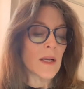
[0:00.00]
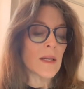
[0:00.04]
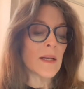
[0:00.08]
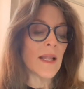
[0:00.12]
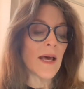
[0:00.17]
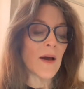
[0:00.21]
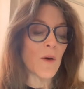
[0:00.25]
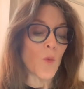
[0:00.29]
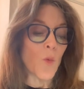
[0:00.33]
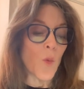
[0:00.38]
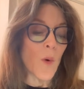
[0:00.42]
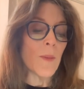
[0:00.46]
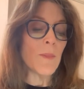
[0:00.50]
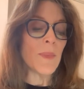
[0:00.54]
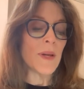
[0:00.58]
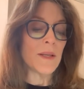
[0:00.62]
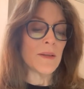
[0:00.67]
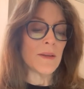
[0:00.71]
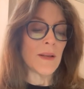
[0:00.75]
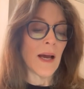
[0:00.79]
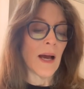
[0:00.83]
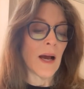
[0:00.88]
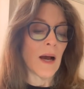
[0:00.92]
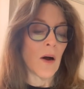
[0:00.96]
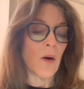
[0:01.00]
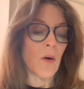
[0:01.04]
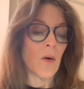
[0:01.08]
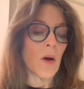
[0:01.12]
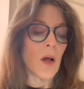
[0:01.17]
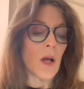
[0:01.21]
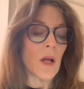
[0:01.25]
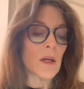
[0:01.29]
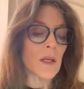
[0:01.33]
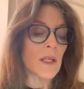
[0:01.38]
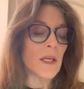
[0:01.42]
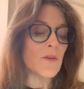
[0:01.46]
let women
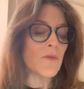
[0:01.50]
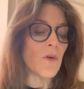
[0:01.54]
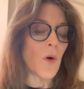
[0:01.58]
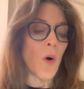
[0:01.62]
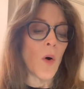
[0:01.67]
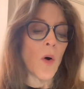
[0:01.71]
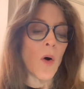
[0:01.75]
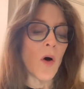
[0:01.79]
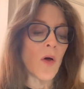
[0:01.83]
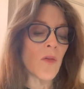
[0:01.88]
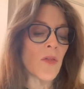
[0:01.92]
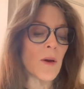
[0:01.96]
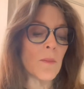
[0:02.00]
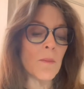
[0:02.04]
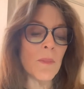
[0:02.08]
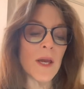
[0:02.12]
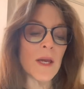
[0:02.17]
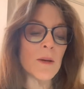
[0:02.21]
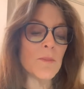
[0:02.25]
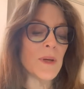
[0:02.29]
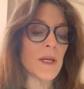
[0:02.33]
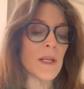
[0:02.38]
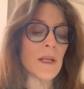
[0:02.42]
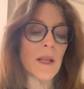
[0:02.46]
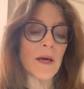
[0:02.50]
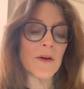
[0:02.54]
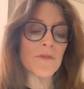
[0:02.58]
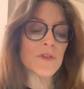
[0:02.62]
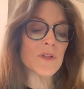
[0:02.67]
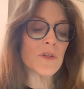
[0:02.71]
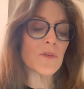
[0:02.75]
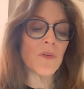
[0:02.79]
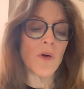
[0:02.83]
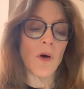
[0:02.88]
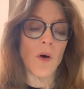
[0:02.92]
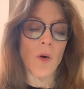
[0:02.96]
now leave all that may be
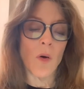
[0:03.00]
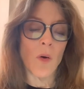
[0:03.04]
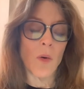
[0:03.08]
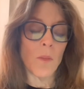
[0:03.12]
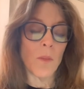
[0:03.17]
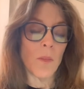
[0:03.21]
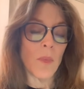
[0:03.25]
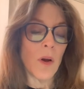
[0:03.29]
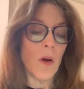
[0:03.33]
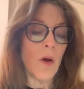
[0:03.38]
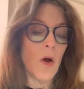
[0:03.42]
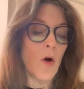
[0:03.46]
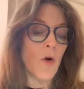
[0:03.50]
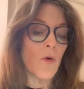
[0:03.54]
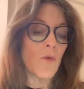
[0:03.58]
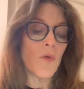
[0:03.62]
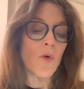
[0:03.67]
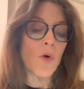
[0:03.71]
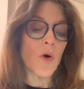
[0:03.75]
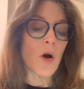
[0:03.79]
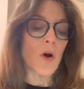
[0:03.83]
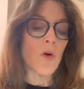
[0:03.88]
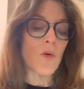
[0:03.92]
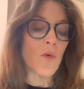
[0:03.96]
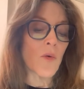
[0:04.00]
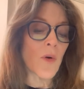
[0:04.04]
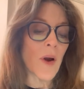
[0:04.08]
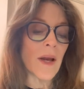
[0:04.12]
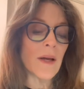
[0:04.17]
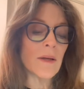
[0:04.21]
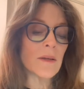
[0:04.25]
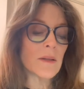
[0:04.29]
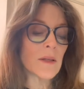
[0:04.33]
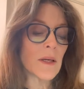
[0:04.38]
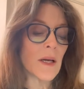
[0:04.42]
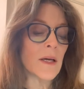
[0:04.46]
left of home for a
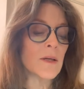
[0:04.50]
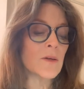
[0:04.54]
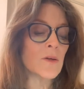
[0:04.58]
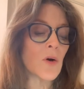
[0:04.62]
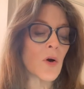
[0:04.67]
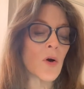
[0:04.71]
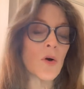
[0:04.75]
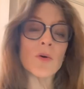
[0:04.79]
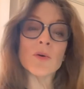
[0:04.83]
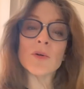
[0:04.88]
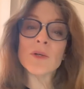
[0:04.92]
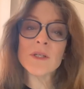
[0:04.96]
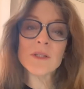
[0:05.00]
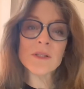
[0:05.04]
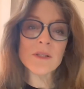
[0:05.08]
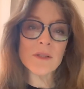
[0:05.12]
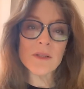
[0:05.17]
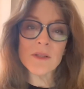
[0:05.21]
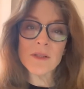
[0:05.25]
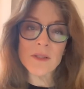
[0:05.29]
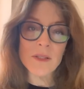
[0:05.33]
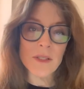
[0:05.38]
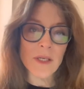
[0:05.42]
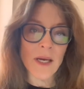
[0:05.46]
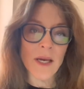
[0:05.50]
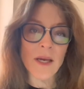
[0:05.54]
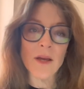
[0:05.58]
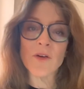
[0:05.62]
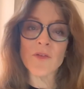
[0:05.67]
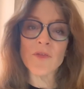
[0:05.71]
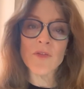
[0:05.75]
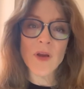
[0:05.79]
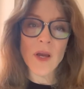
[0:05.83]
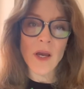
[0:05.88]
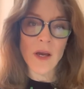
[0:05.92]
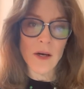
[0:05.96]
great and earnest day
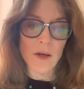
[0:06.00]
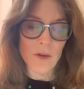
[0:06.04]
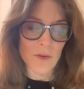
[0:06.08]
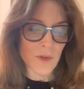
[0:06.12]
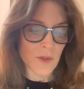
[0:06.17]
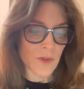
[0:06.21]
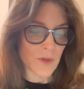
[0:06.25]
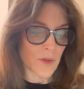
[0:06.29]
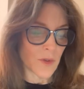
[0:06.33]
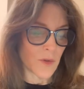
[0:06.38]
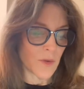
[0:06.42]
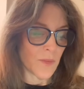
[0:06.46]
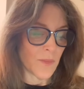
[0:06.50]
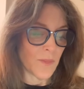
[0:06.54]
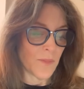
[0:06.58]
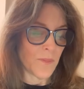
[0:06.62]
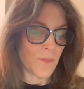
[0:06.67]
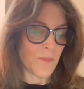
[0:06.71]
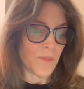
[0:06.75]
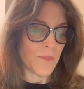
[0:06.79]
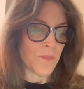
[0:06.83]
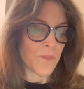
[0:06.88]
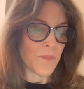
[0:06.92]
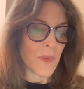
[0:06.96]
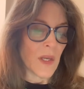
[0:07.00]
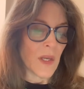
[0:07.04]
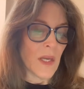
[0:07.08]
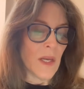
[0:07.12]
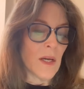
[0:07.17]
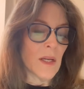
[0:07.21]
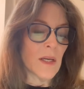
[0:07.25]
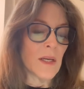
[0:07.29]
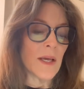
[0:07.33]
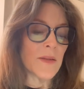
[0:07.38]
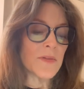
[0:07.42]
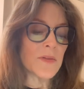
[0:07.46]
of counsel.
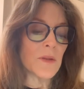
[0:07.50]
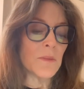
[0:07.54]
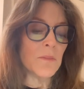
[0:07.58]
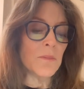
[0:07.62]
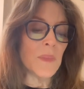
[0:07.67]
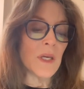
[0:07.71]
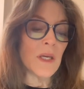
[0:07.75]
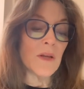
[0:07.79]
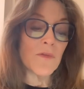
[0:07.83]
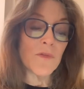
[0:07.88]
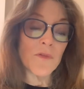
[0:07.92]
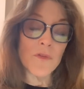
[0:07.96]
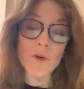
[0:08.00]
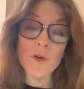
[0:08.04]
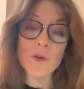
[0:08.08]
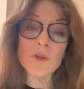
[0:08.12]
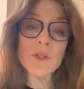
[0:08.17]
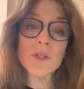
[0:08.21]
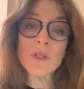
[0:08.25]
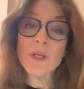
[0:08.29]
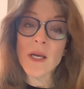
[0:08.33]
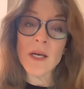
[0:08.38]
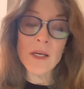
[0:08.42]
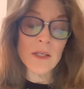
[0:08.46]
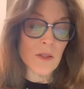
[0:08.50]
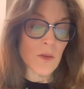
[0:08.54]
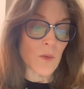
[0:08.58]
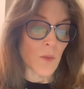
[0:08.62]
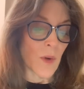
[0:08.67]
Let them meet first as